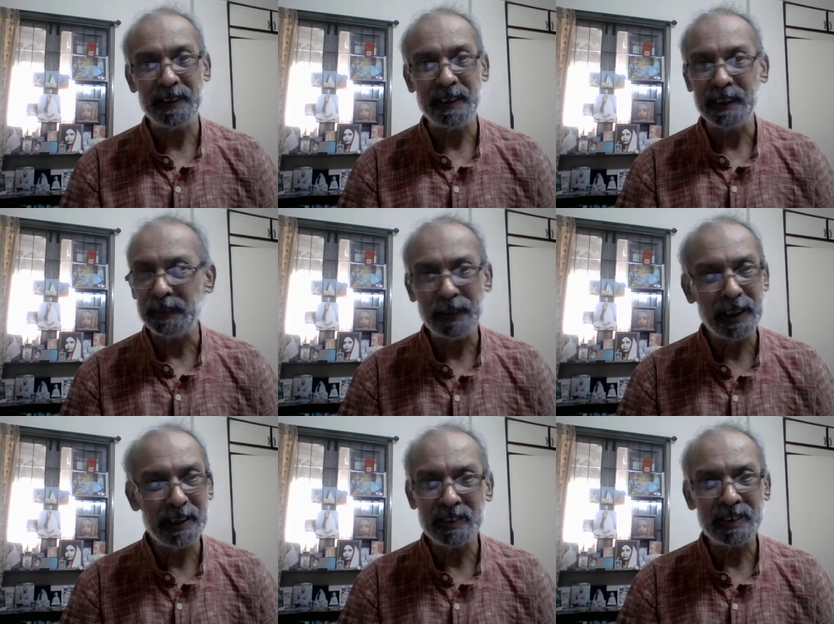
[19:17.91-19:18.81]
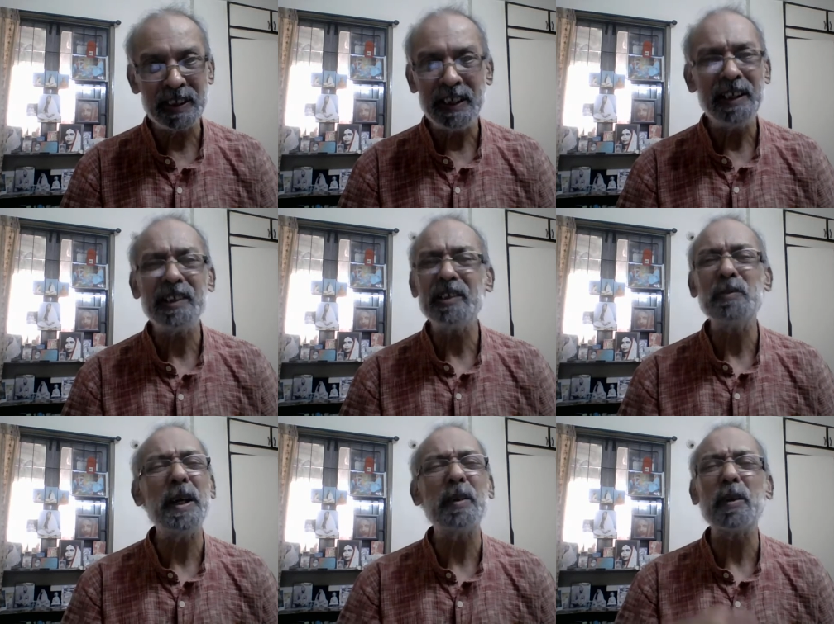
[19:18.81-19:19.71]
Otherwise, it is a
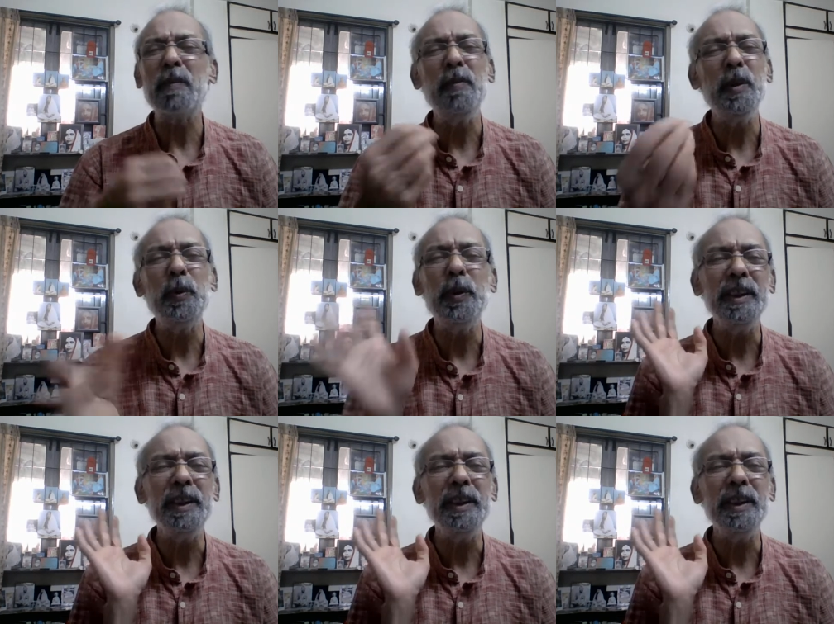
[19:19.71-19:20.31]
matter of few